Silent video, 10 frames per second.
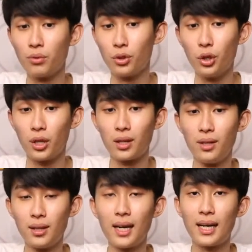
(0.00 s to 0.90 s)
good.
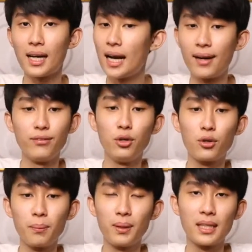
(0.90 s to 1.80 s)
Like, I have no
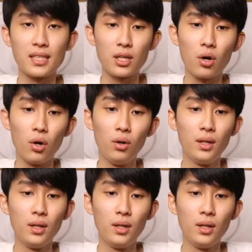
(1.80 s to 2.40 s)
complaints at all,